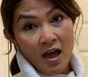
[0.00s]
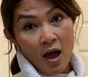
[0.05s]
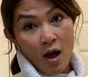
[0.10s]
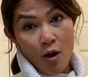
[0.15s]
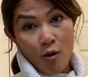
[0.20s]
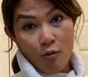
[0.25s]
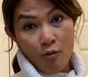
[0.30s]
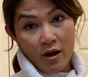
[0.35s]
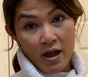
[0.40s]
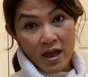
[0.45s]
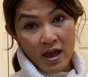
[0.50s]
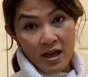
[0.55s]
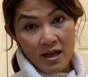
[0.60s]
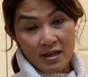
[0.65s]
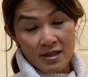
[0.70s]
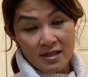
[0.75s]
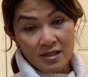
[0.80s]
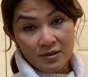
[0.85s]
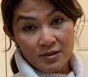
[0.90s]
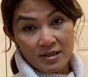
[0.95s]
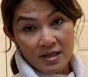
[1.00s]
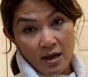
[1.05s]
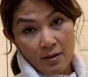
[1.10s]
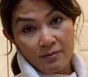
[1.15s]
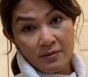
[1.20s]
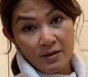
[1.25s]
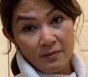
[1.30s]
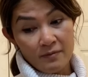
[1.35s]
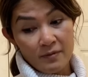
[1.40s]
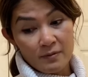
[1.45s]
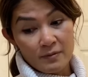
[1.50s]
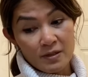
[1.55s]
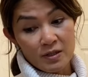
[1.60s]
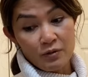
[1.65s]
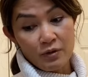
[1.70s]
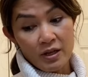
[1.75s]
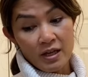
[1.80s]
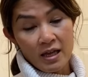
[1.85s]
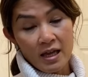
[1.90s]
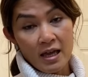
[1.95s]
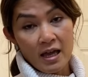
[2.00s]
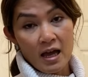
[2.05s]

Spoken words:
a way to stop them from squeaking.